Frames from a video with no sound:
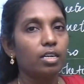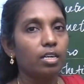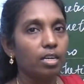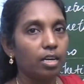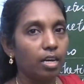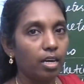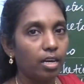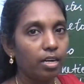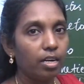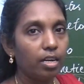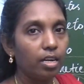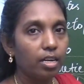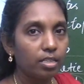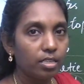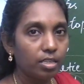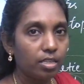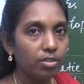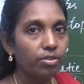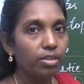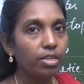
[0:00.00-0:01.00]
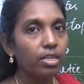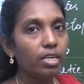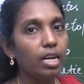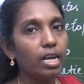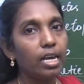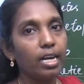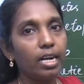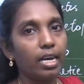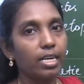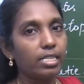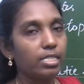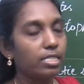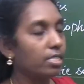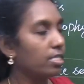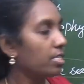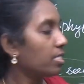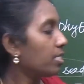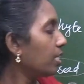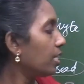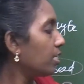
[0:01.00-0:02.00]
and given
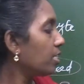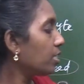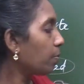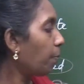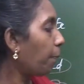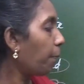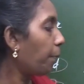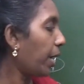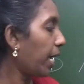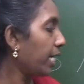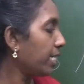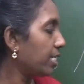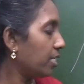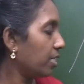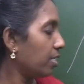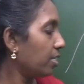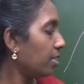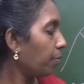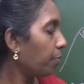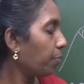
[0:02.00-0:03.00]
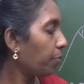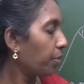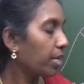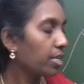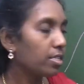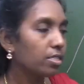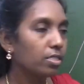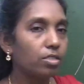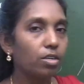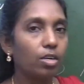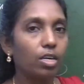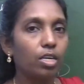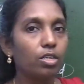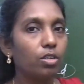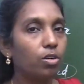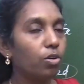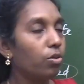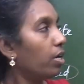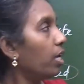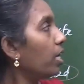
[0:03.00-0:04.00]
license, that is patent. So,
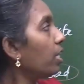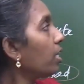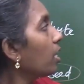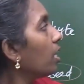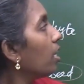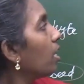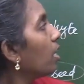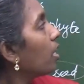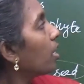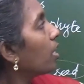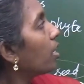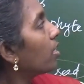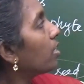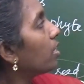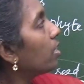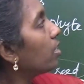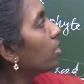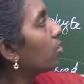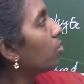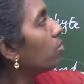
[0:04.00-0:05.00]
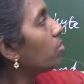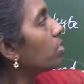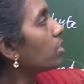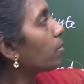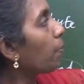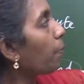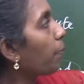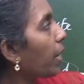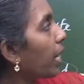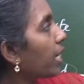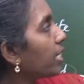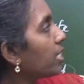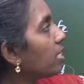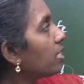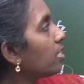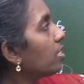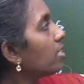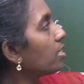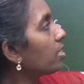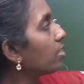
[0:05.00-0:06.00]
it includes
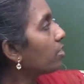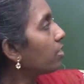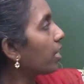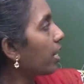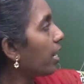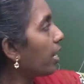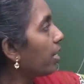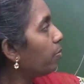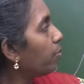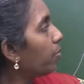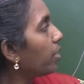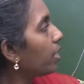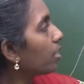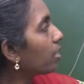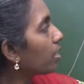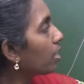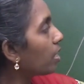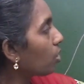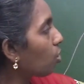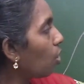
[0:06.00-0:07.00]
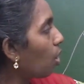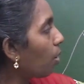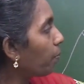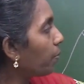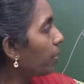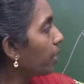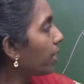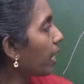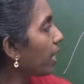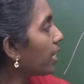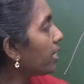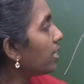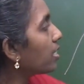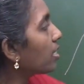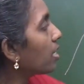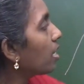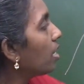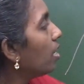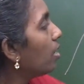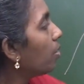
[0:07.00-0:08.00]
patent, trademark,
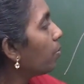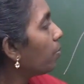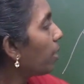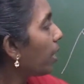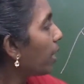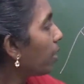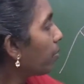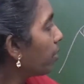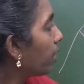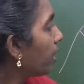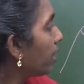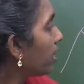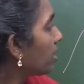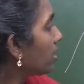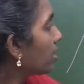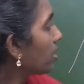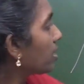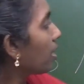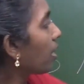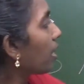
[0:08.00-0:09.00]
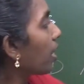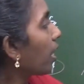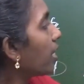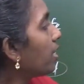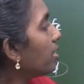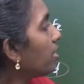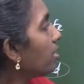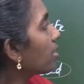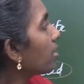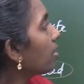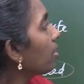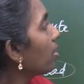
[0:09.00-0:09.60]
copyright, plant breeders right